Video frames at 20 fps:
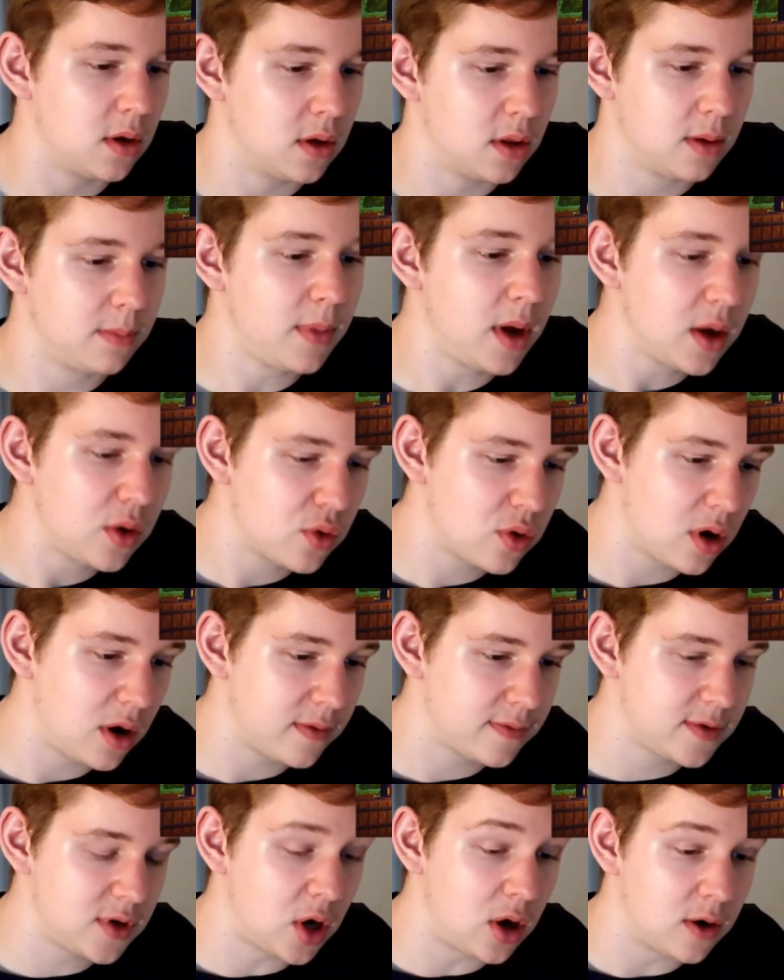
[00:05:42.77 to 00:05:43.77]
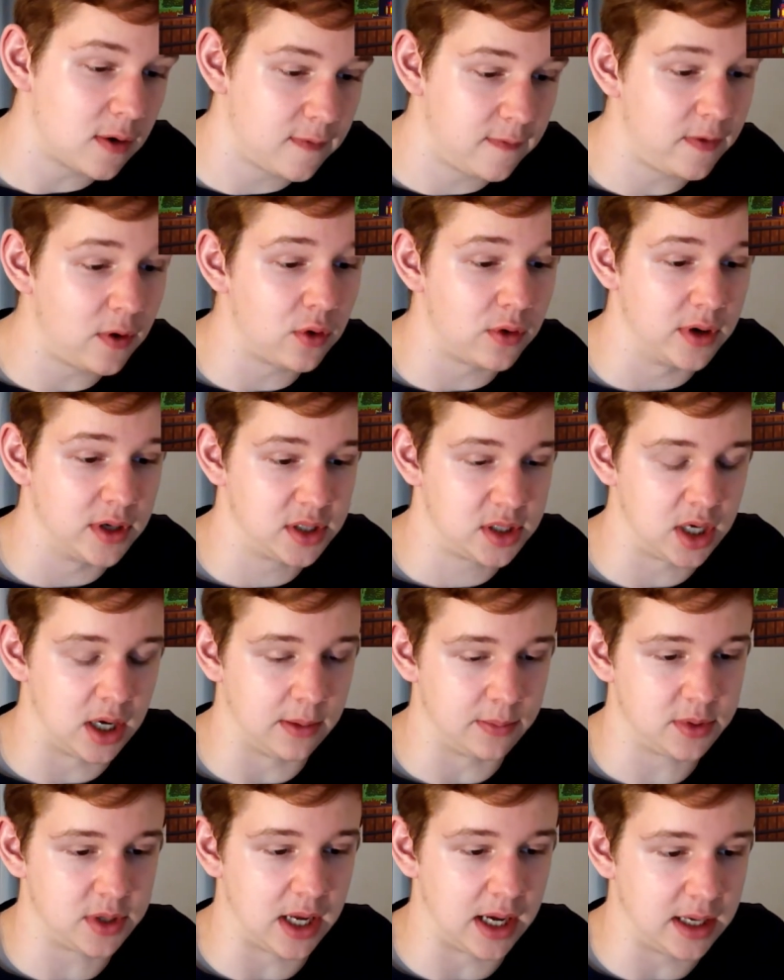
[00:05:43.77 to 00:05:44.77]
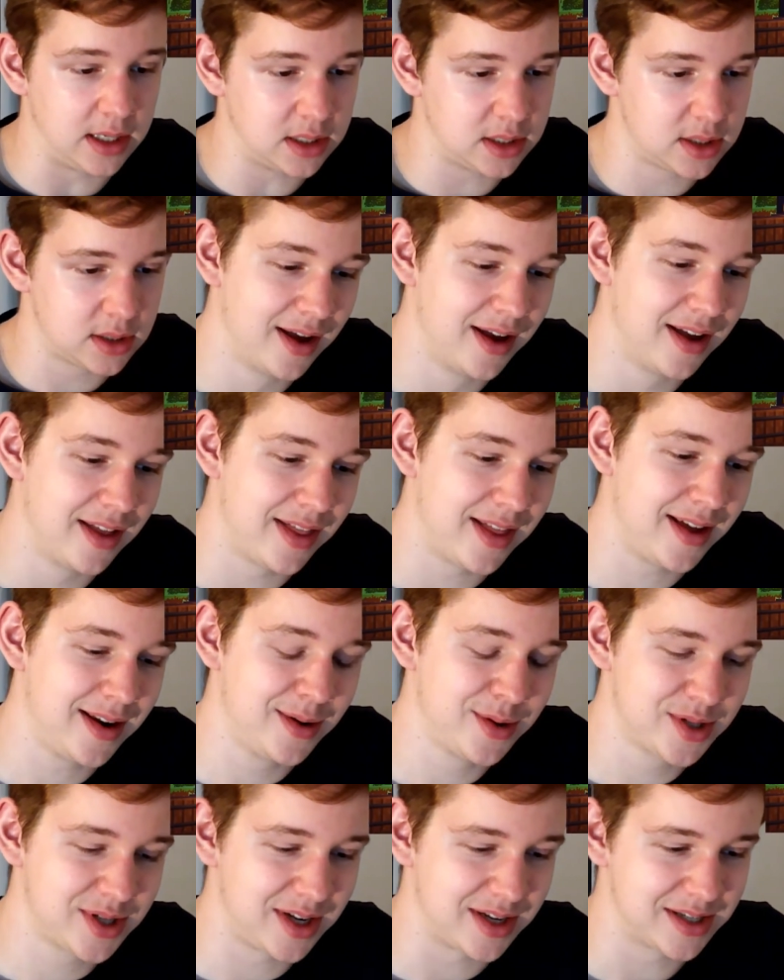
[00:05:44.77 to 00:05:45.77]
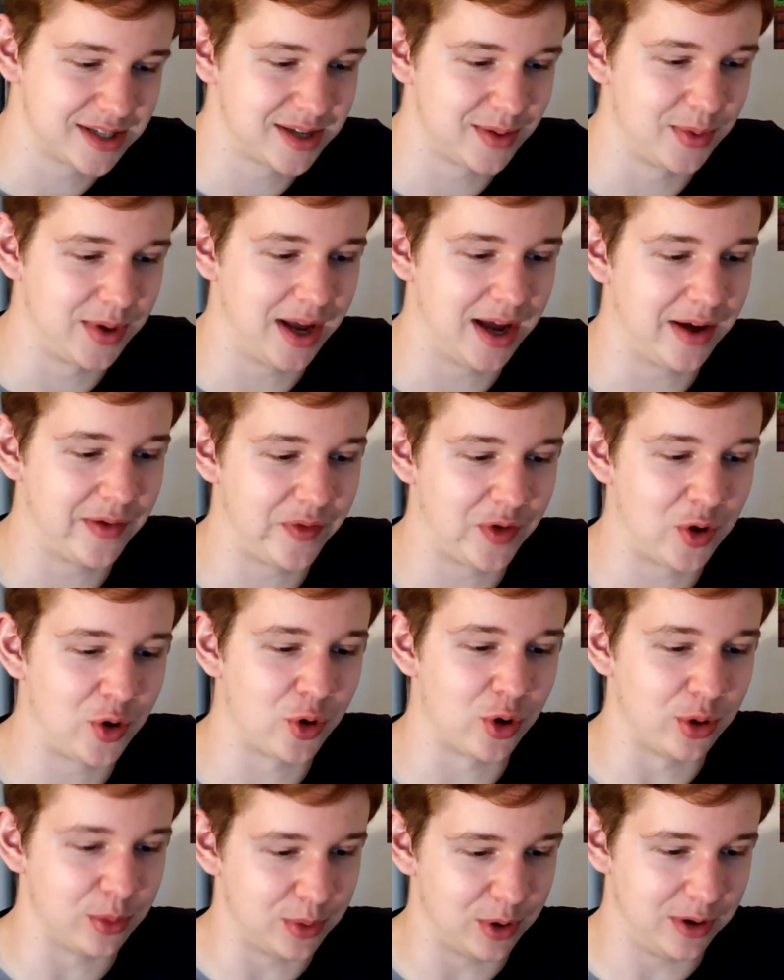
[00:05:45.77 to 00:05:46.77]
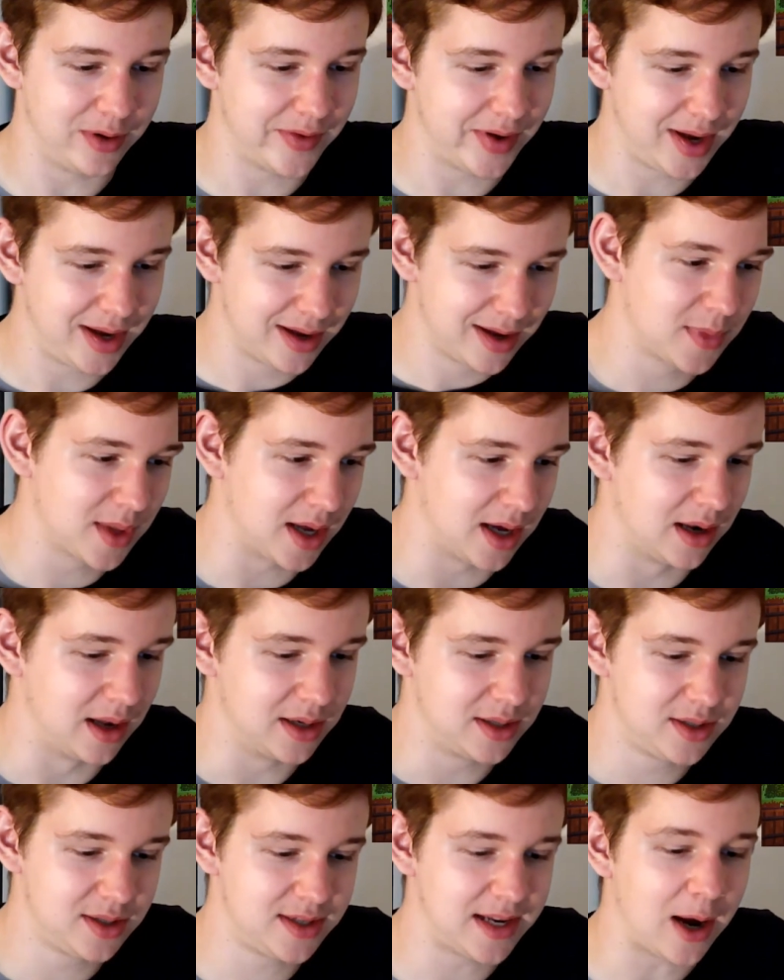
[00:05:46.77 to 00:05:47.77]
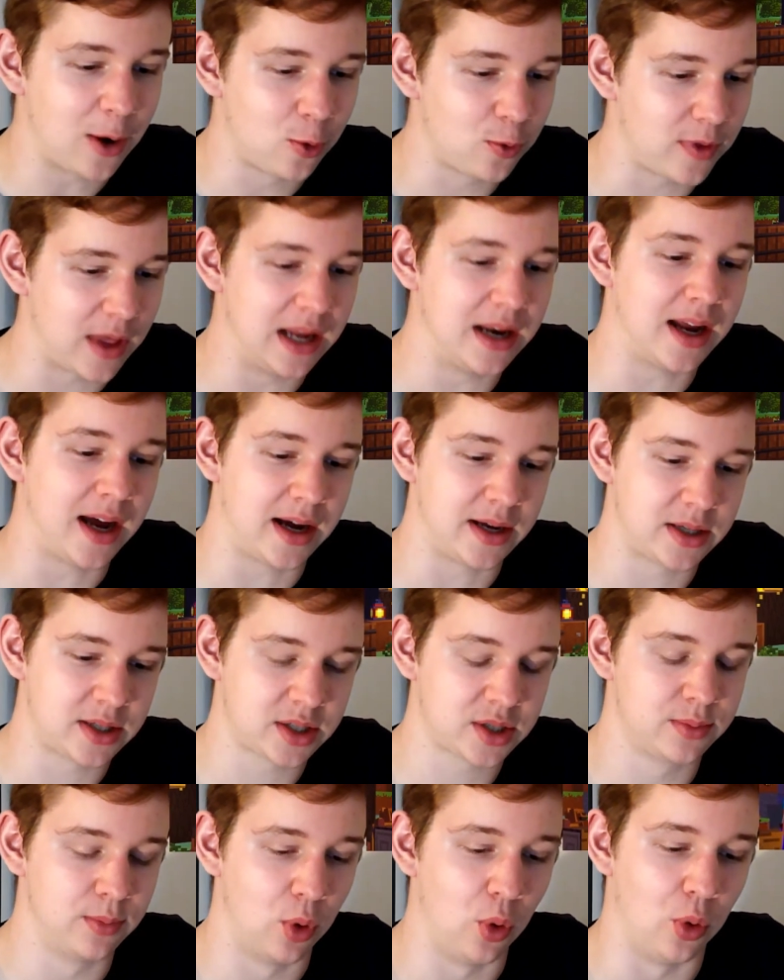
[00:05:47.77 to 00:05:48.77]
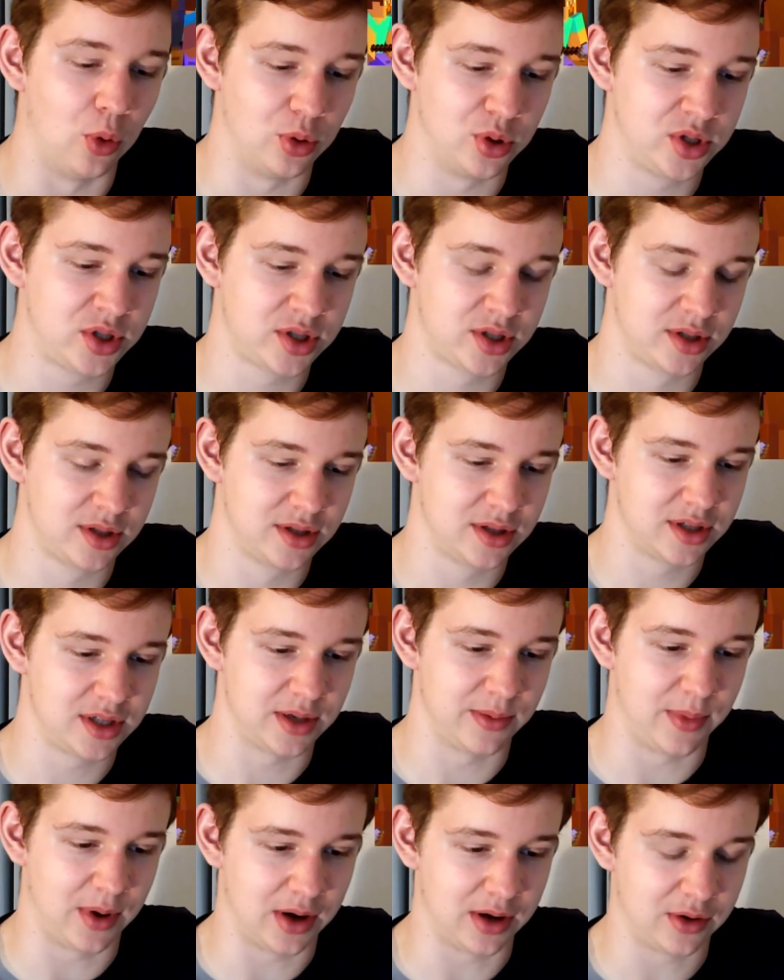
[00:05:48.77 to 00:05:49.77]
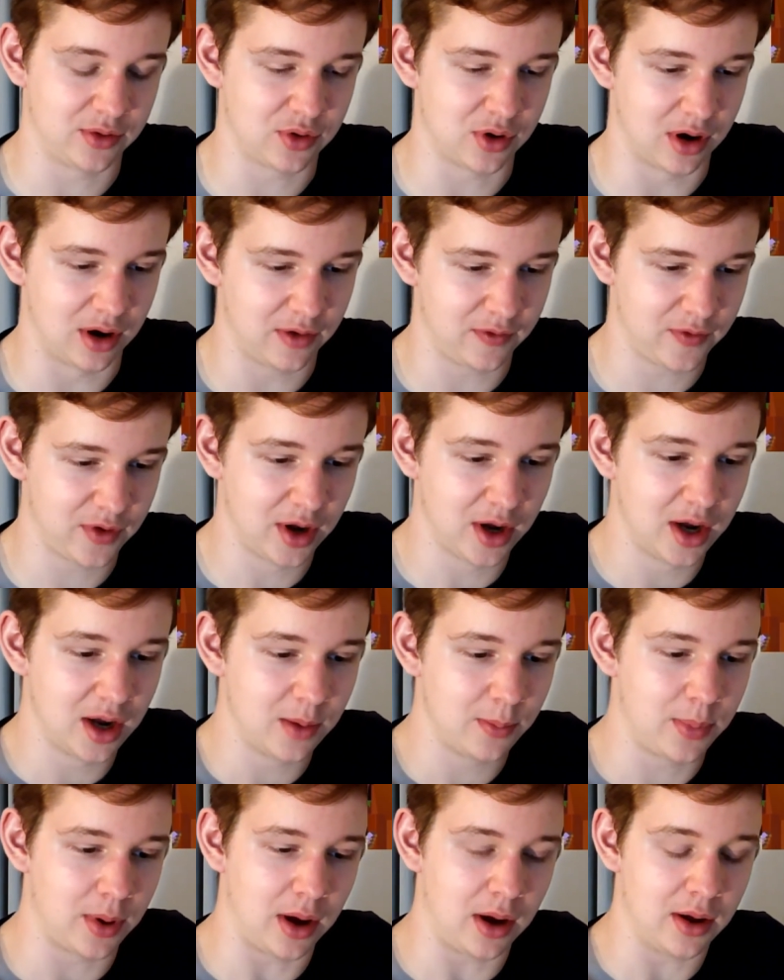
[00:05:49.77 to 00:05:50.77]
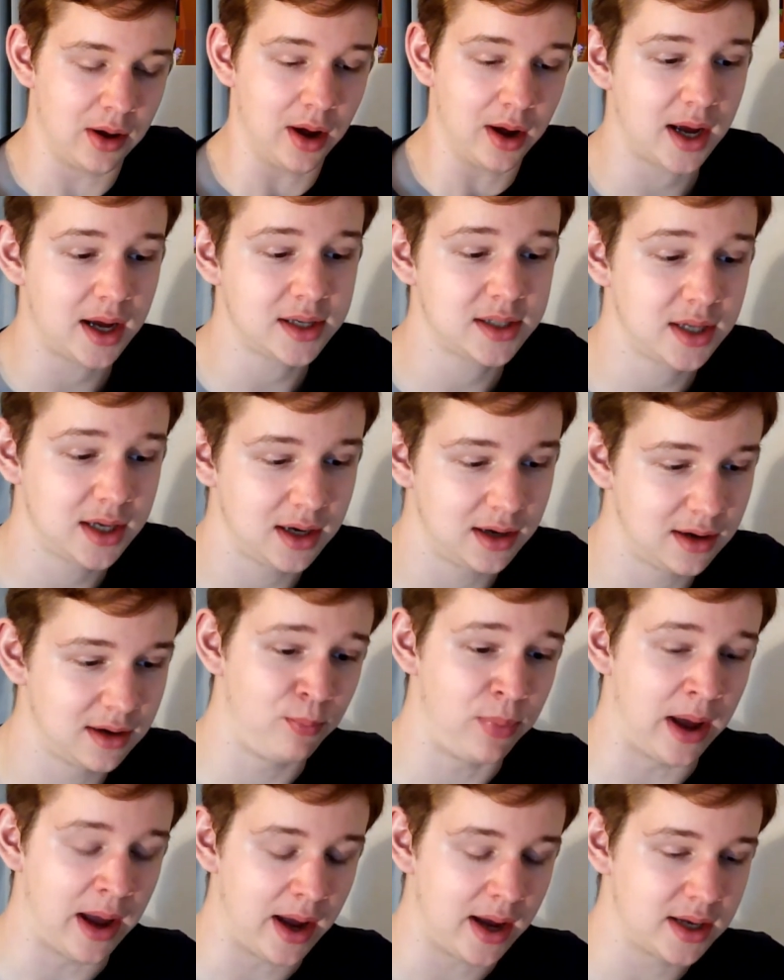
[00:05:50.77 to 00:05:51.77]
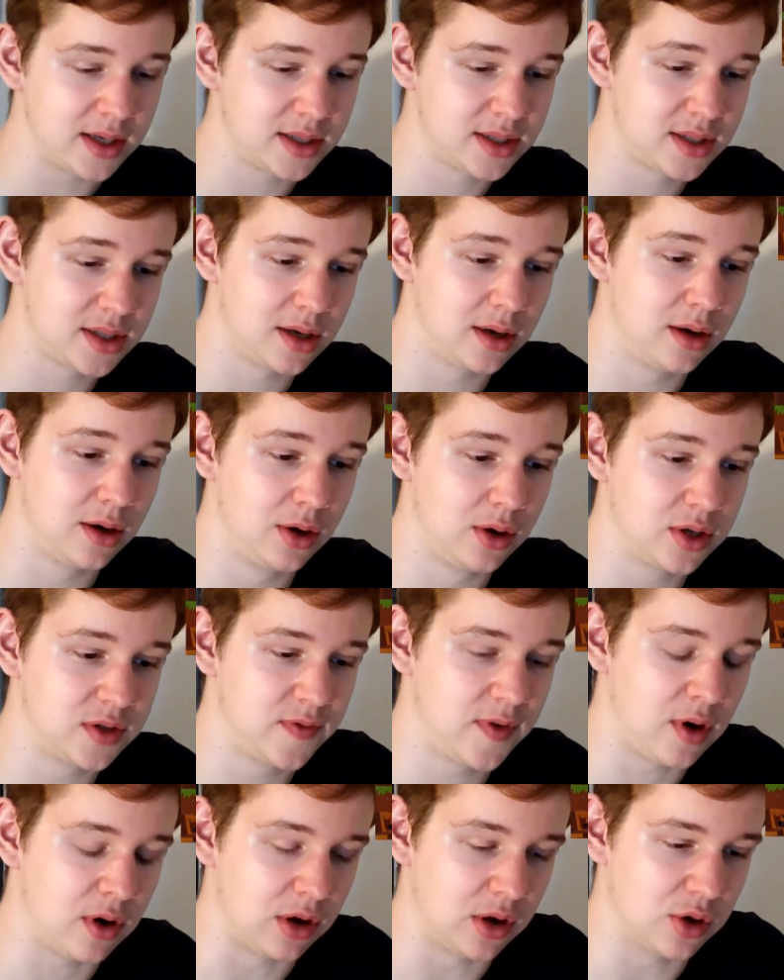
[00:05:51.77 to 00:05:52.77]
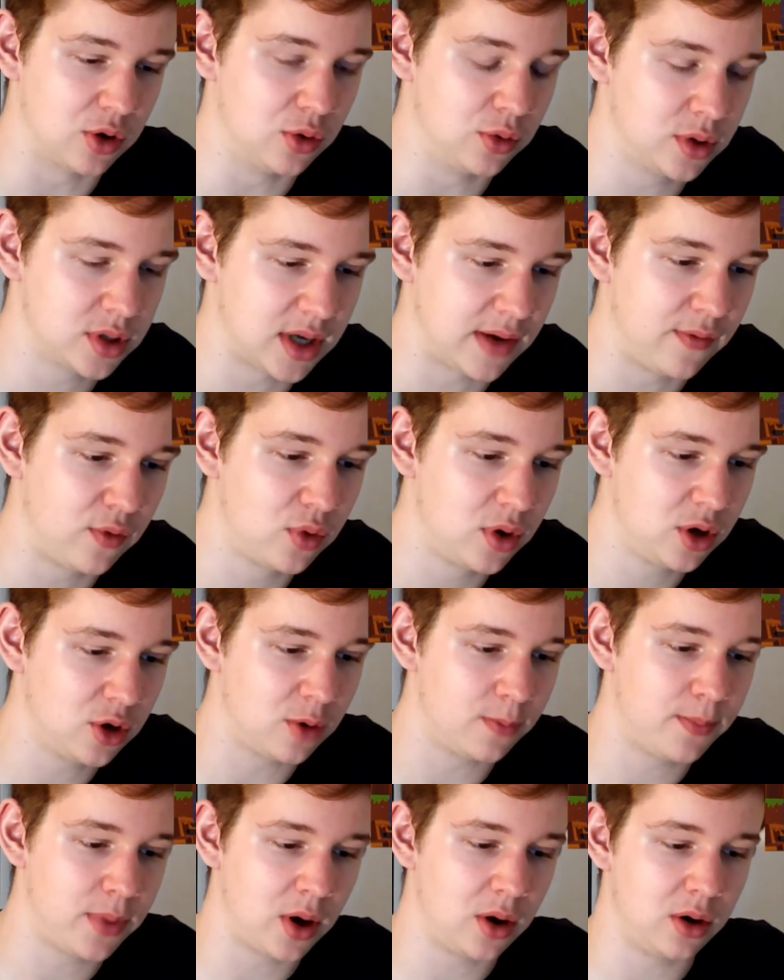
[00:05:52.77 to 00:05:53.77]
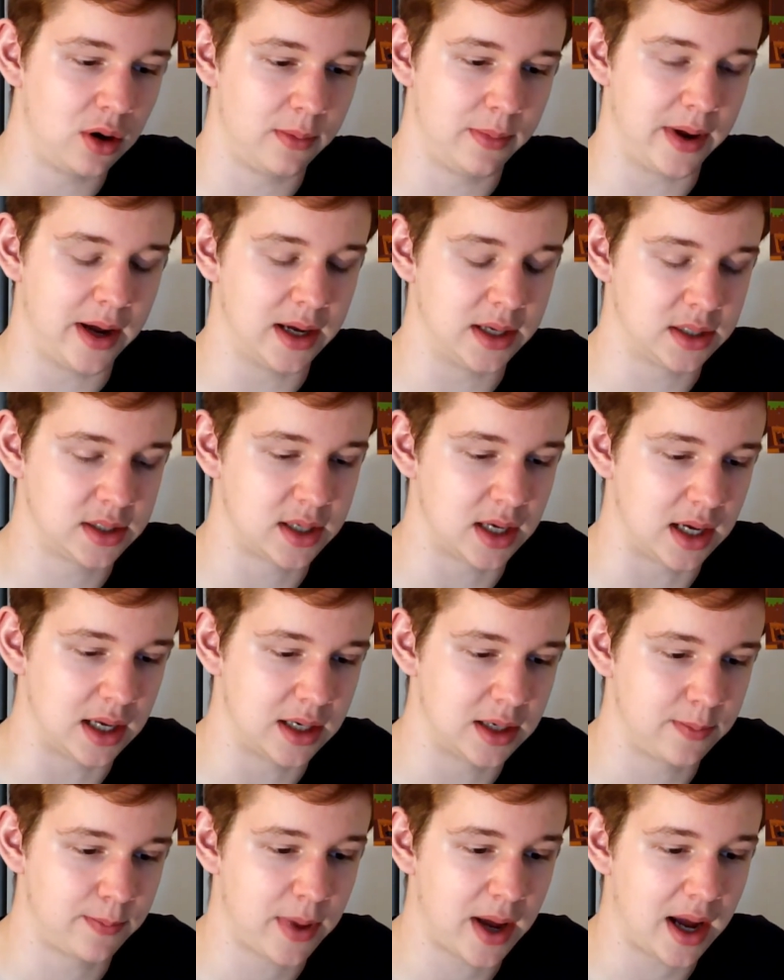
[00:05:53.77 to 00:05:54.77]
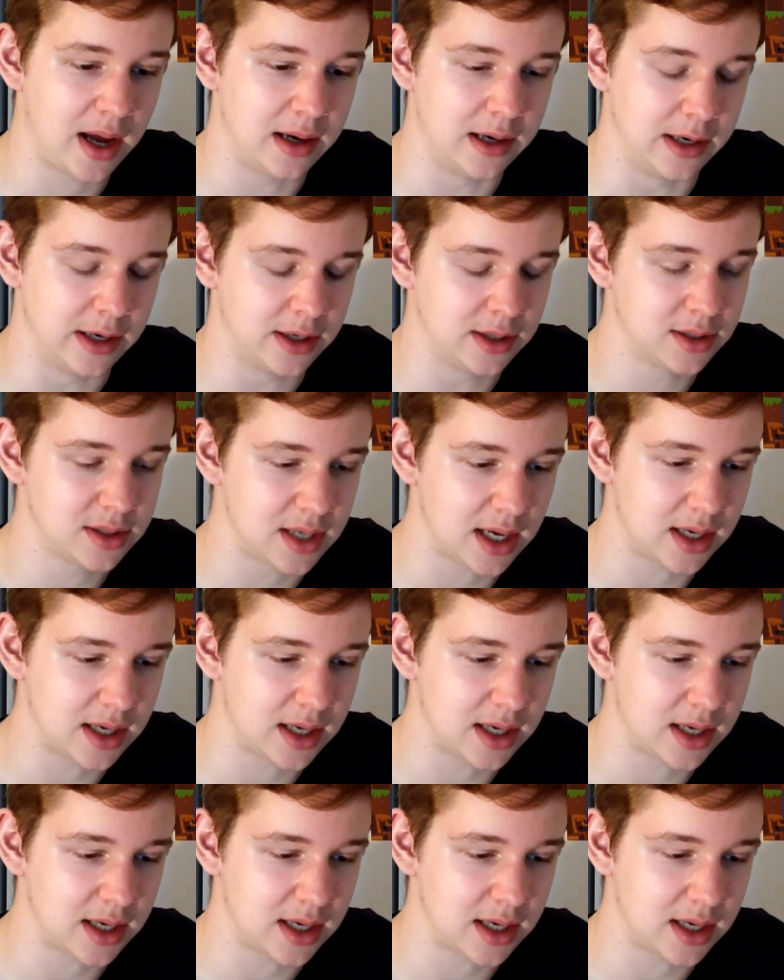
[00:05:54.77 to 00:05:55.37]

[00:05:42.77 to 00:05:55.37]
The Minecraft Dark Forest update. That looks like something out of a horror movie. And I doubt they'd add s'mores to Minecraft. But adding bears looks very cool, because they've already got polar bears and pandas.